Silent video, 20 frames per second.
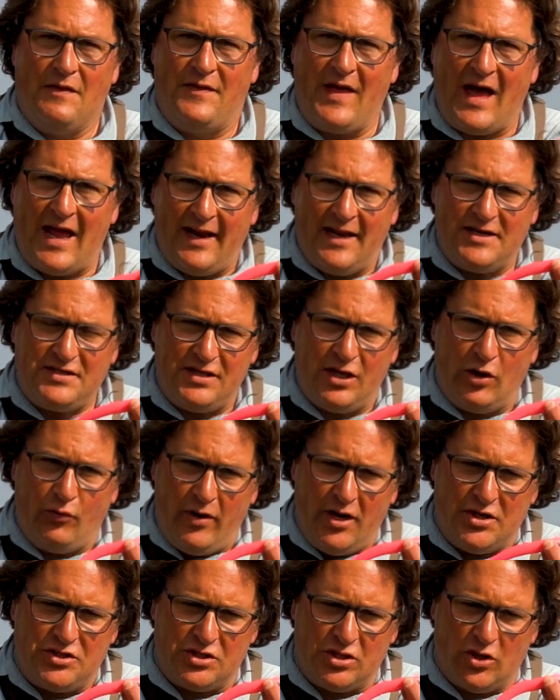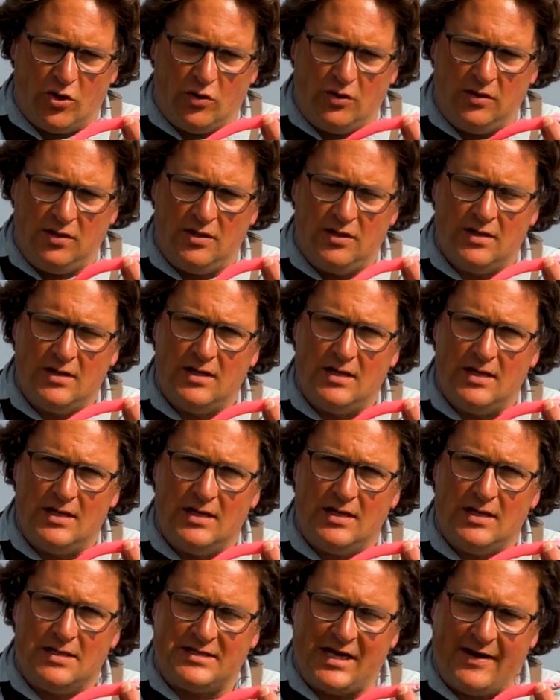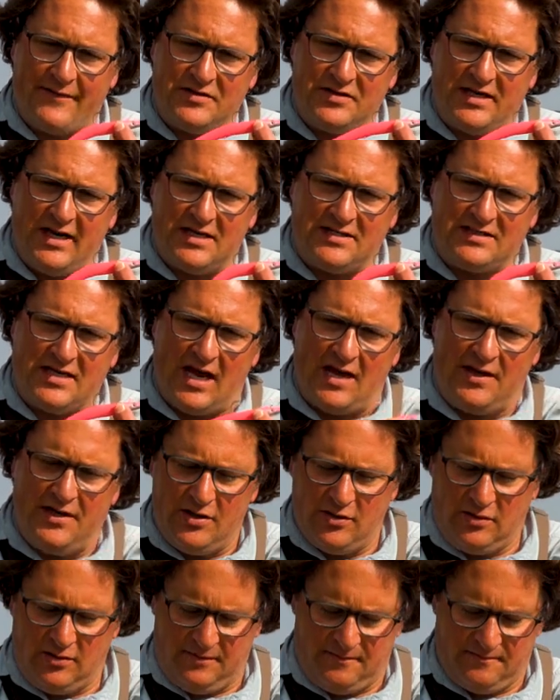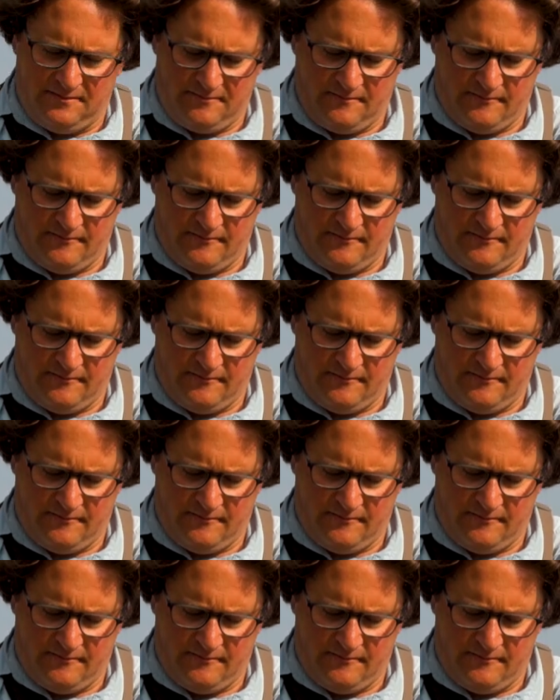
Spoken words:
That is the original Savage Gear Sandeel.